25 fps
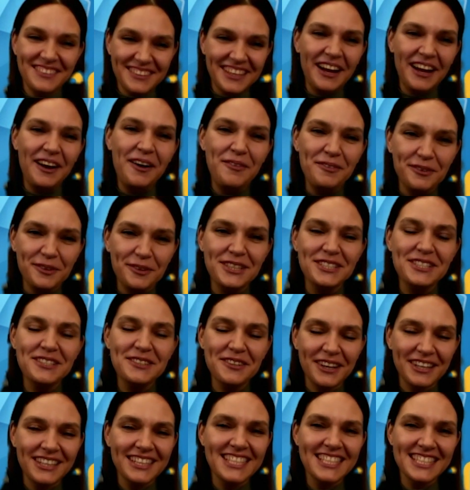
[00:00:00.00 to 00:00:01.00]
Yeah, of
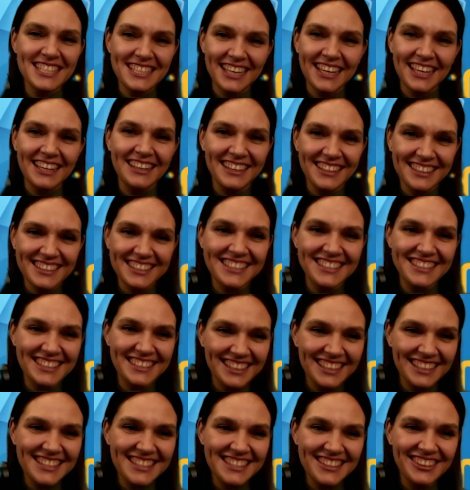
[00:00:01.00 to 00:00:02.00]
course, you understand that
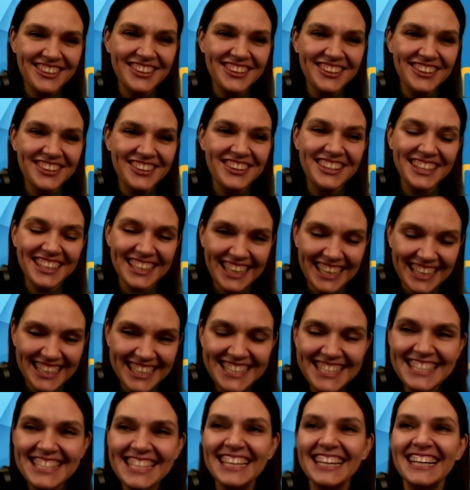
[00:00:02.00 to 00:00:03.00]
it's not the
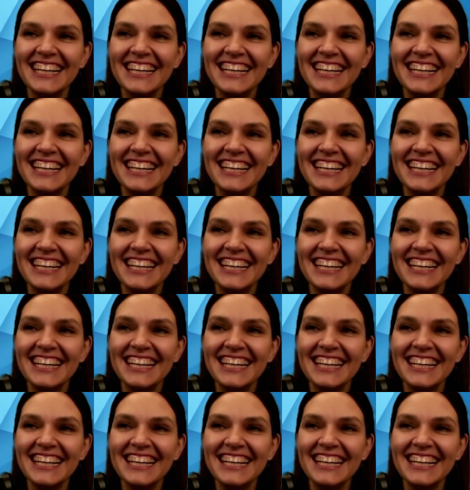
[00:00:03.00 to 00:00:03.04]
case.